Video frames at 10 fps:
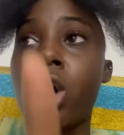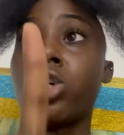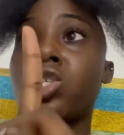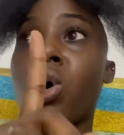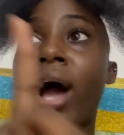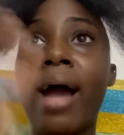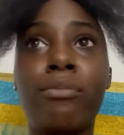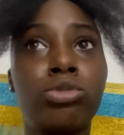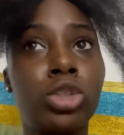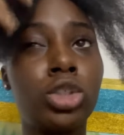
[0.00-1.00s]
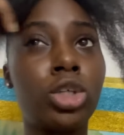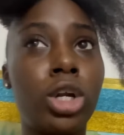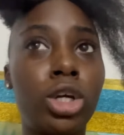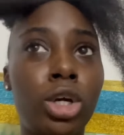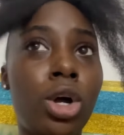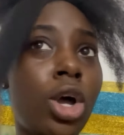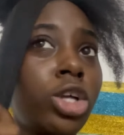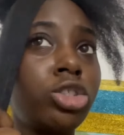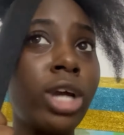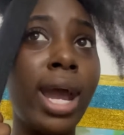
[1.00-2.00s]
So I'm just gonna
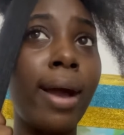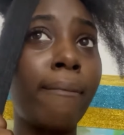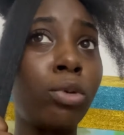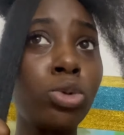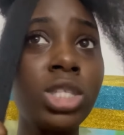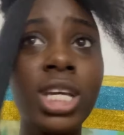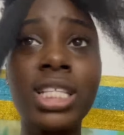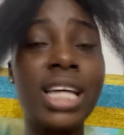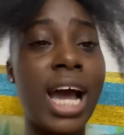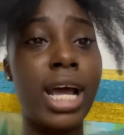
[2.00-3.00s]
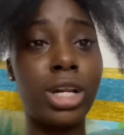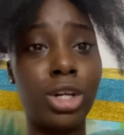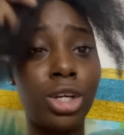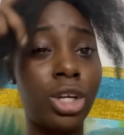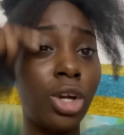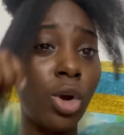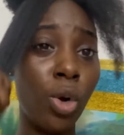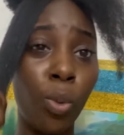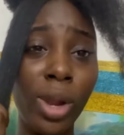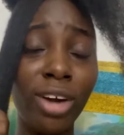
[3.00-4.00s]
try and mousse it and
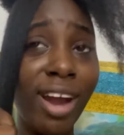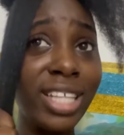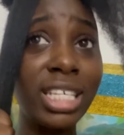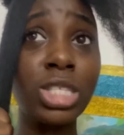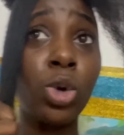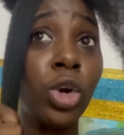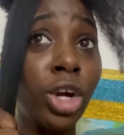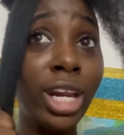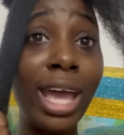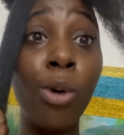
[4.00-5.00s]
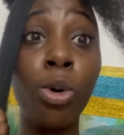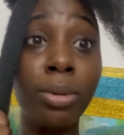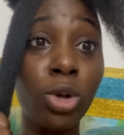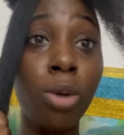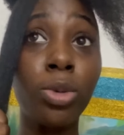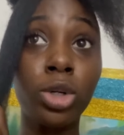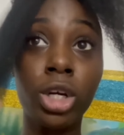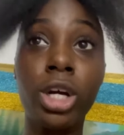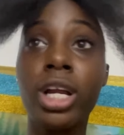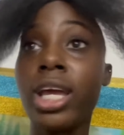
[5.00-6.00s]
wear it so curly. I hope it come out
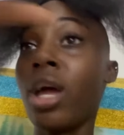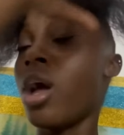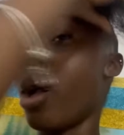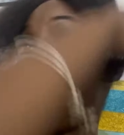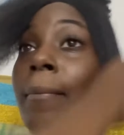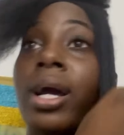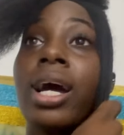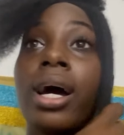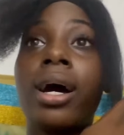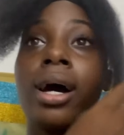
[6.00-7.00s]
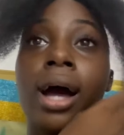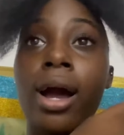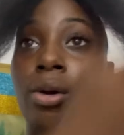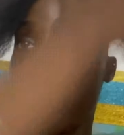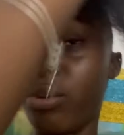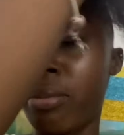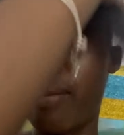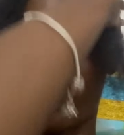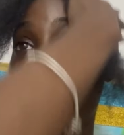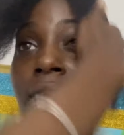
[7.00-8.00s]
curly because I go in with my
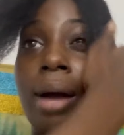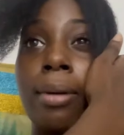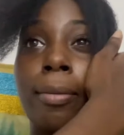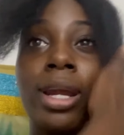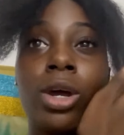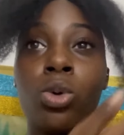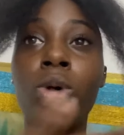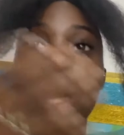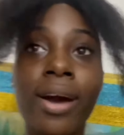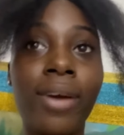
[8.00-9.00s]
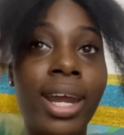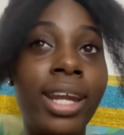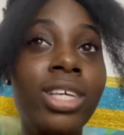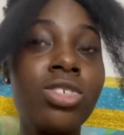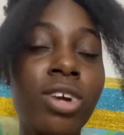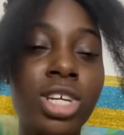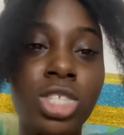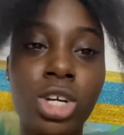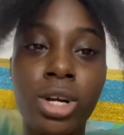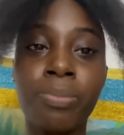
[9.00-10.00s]
mother, and my mother don't like when I
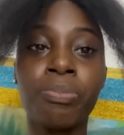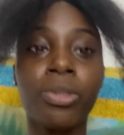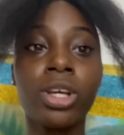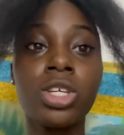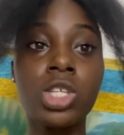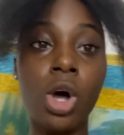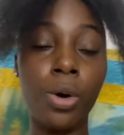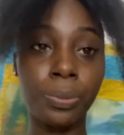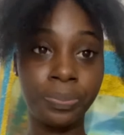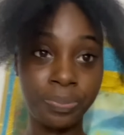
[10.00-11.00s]
disgrace her. So